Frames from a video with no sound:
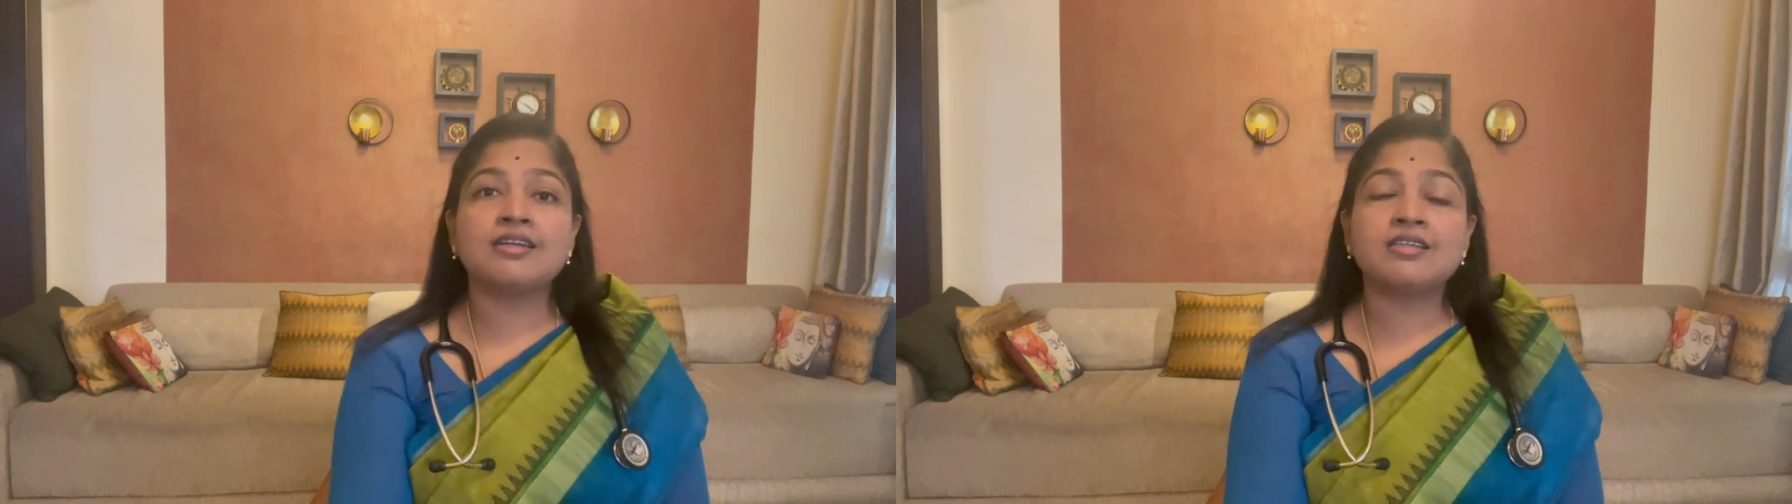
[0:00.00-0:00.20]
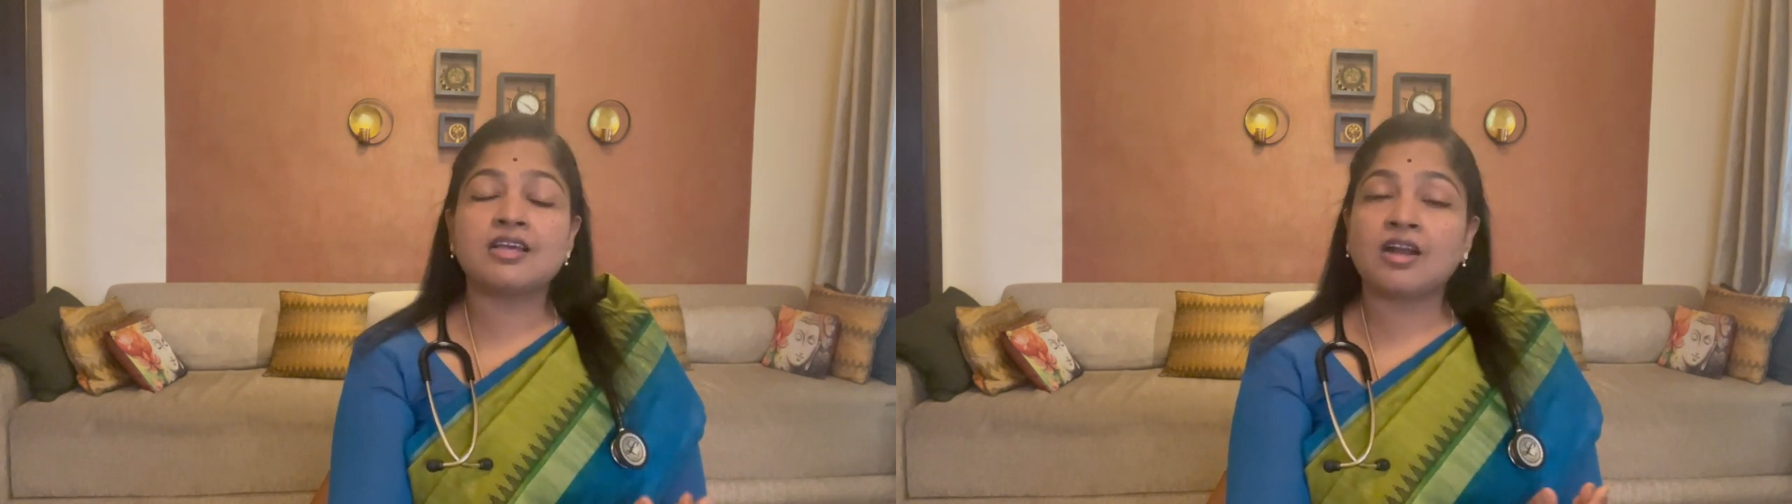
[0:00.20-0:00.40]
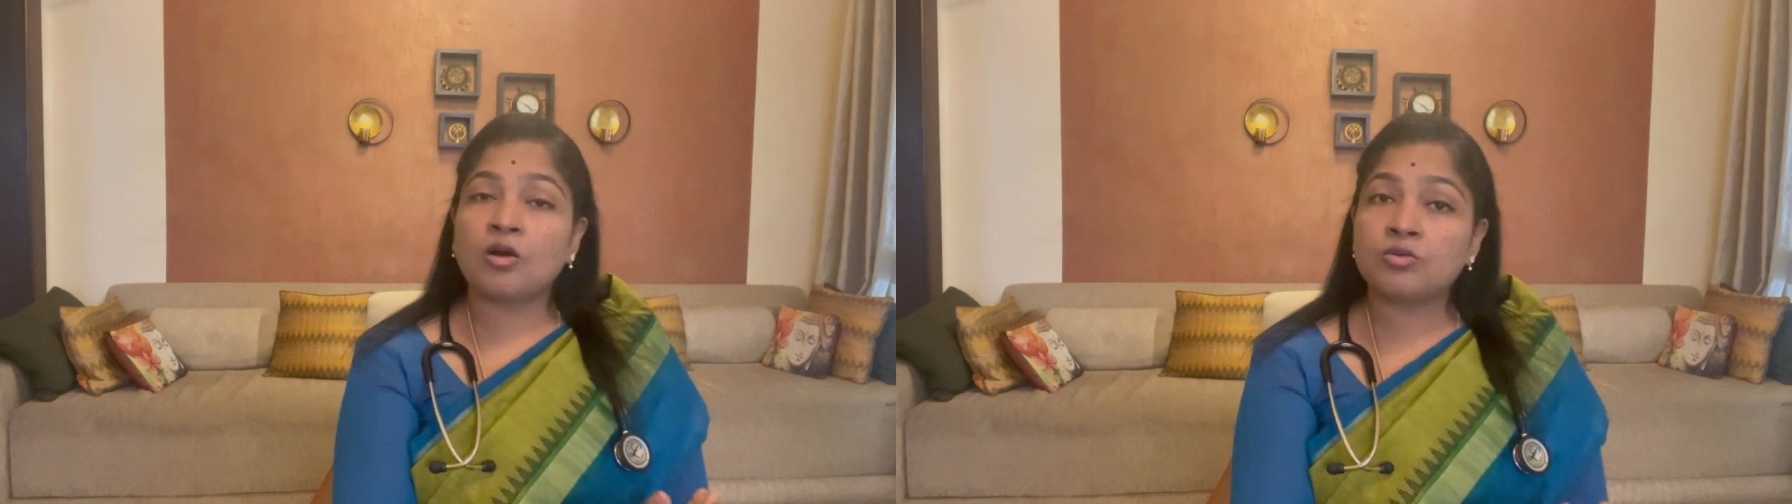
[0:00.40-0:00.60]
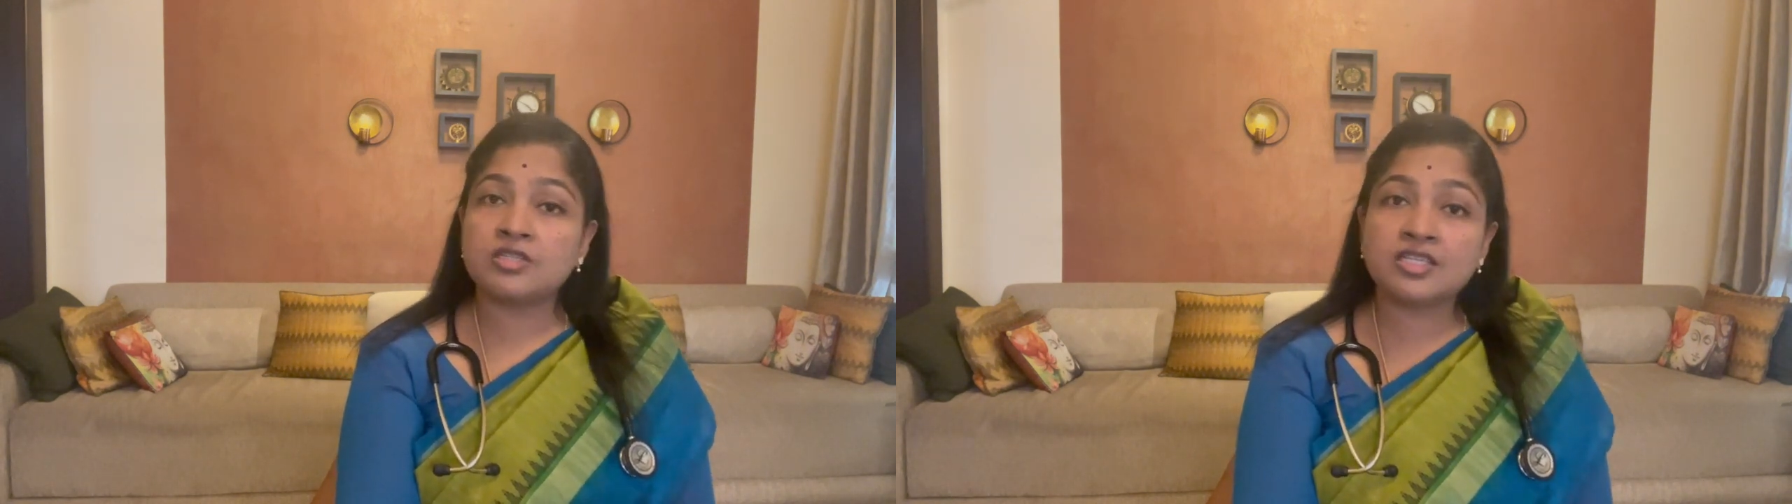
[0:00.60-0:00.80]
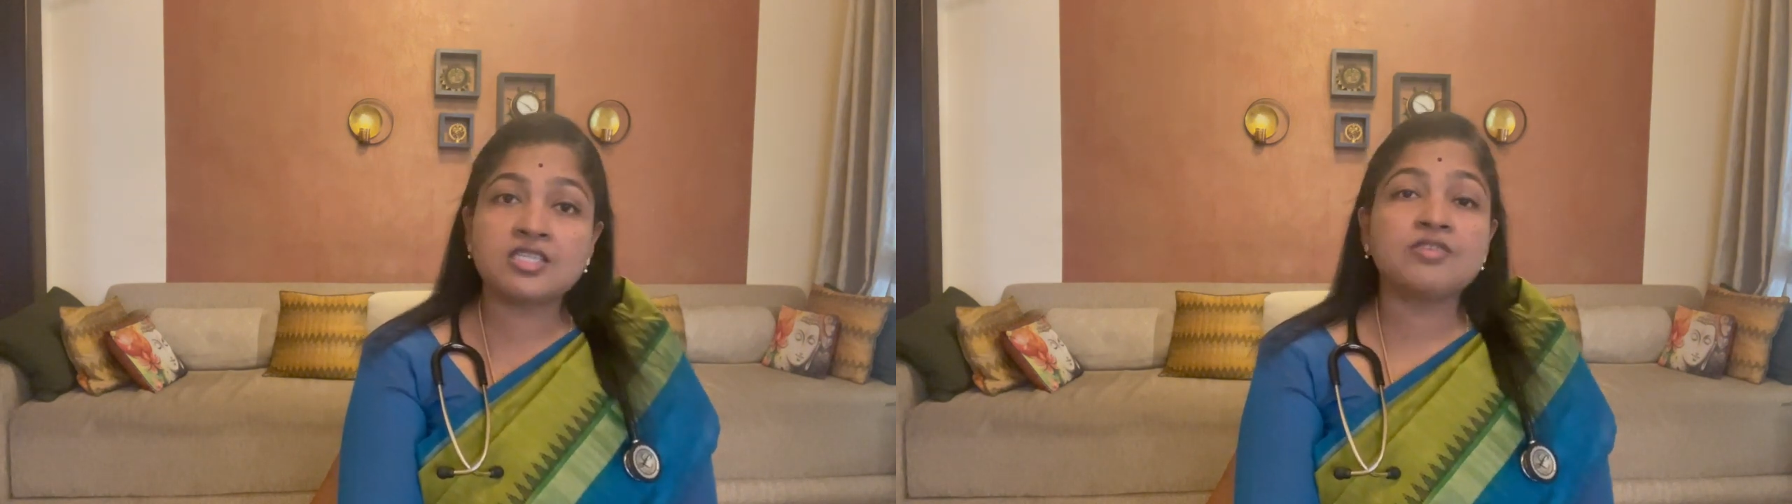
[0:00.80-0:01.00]
is around
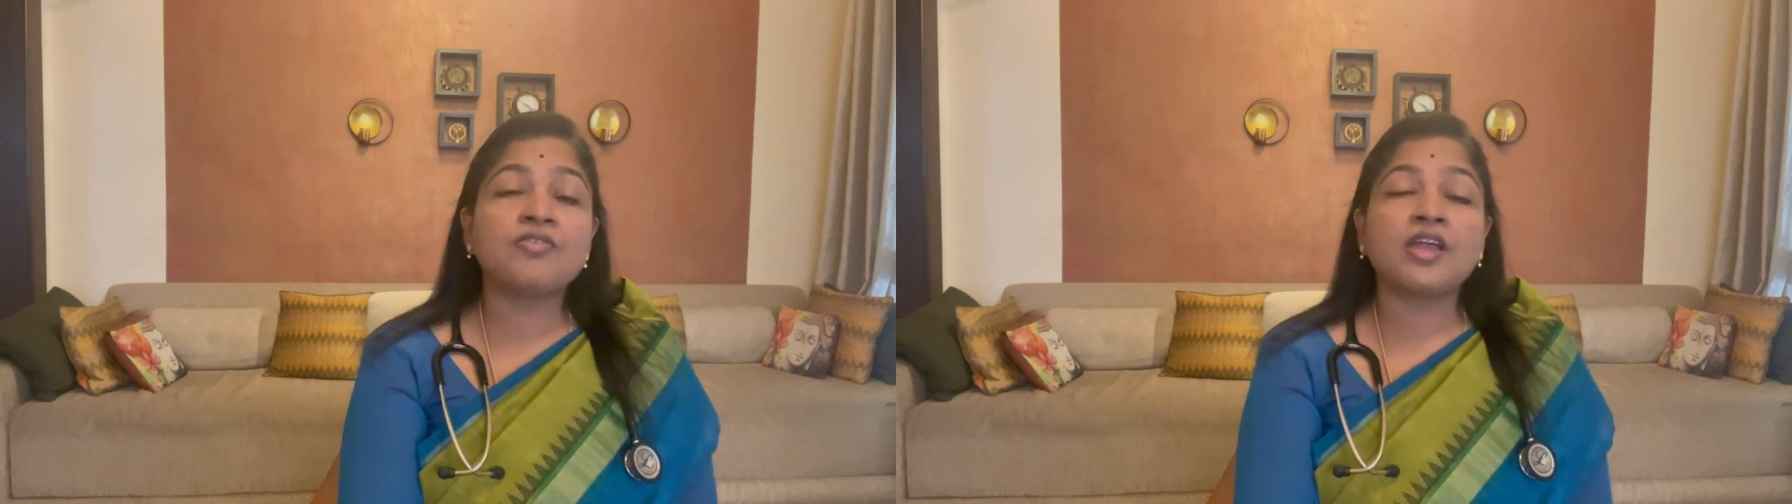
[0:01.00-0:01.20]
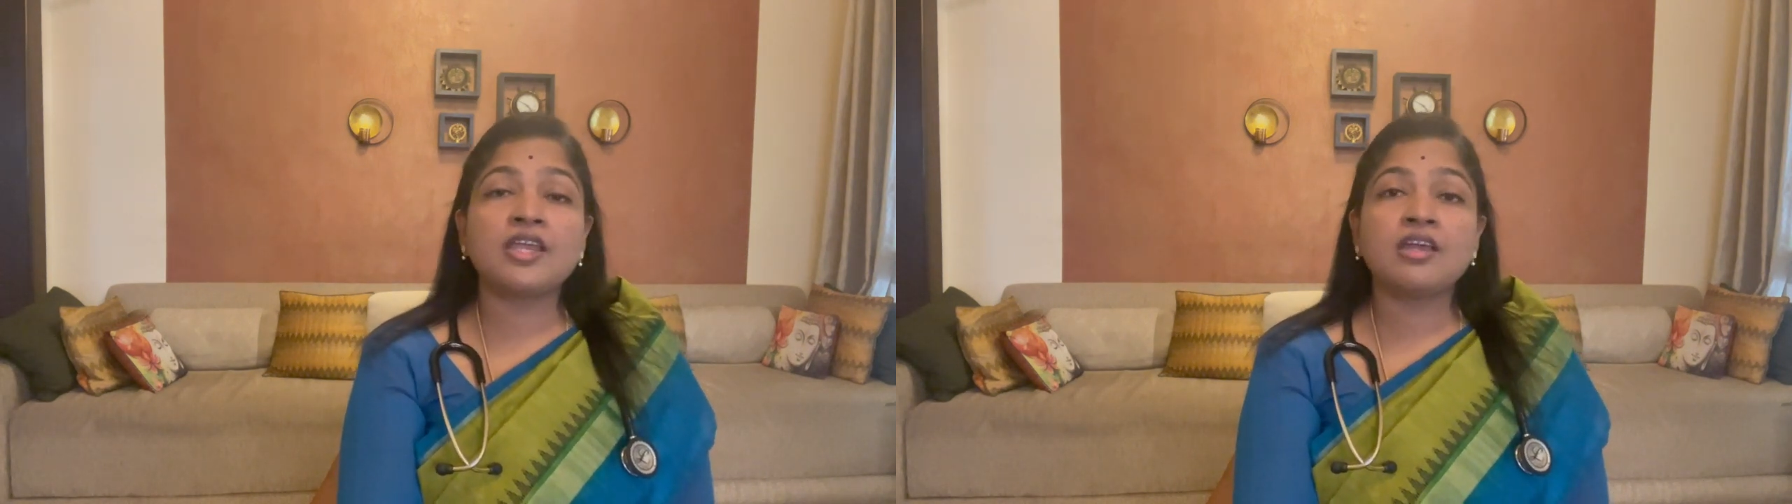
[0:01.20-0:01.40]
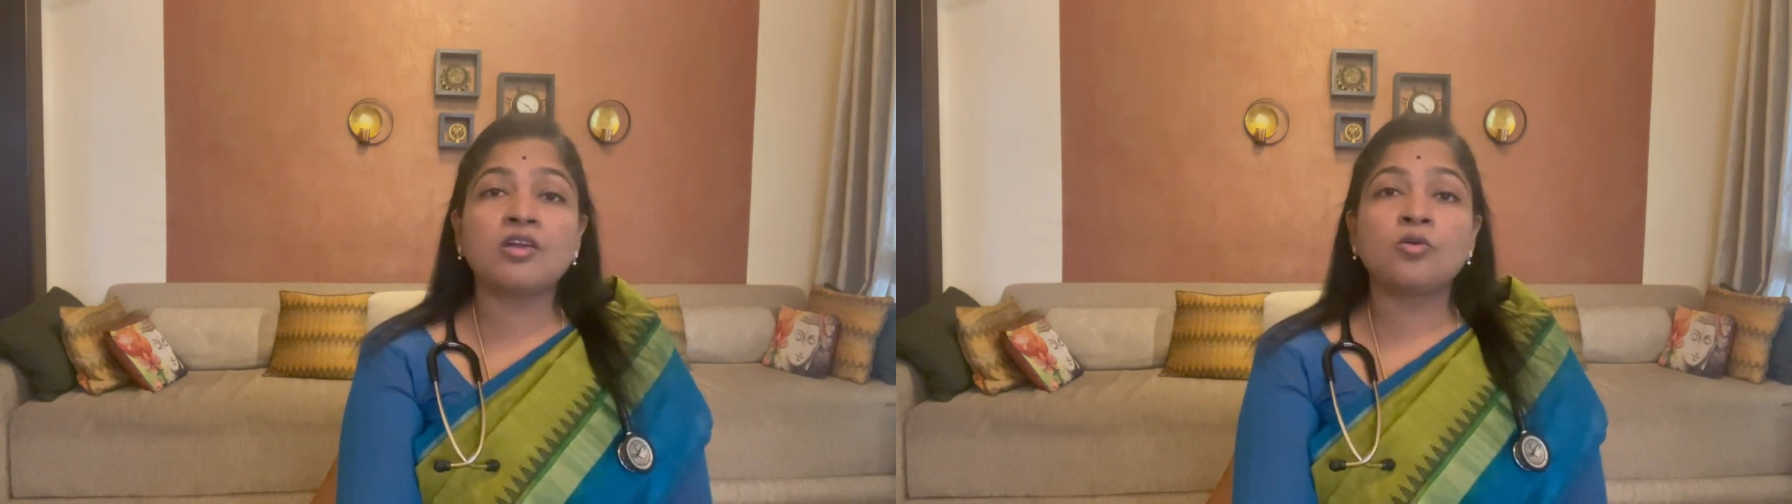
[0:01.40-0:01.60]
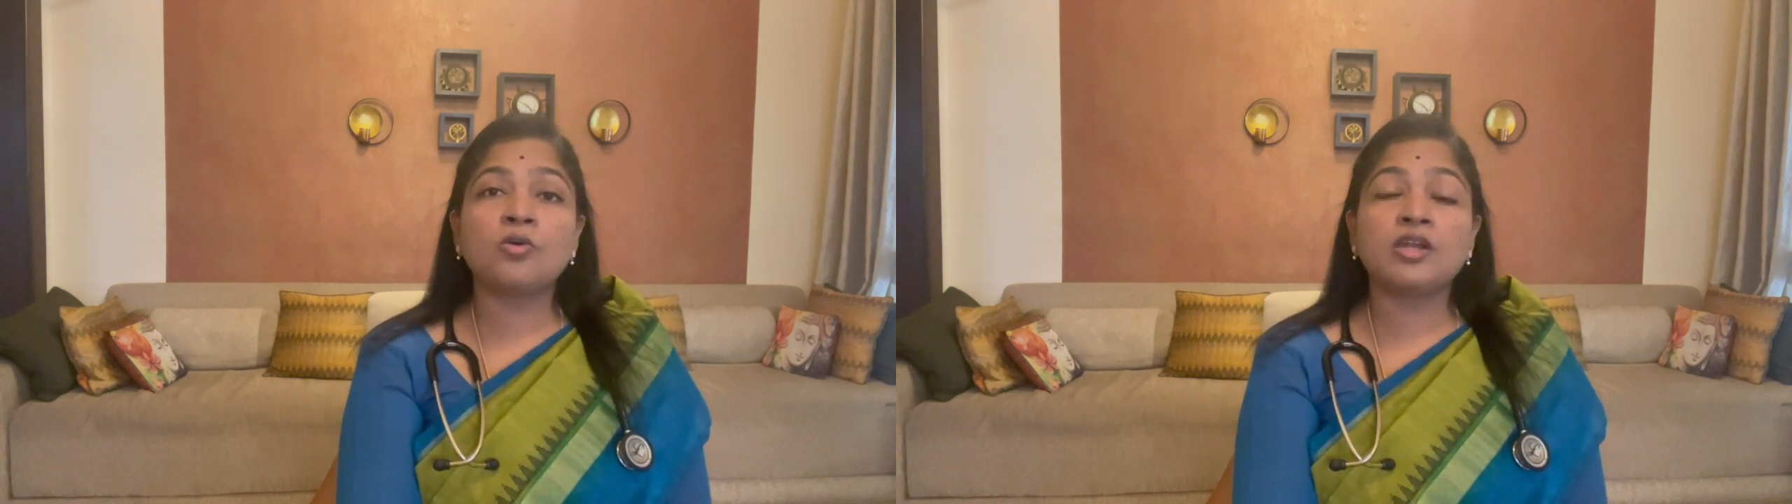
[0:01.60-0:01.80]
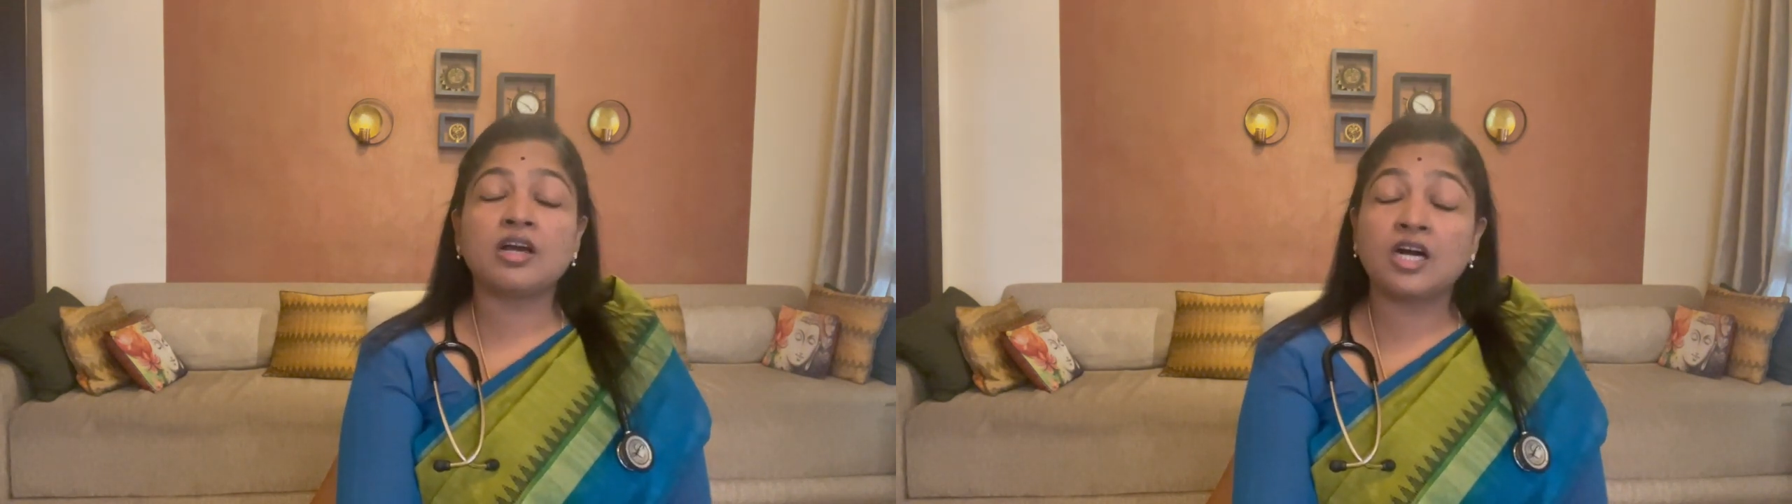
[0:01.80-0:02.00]
65-year-old,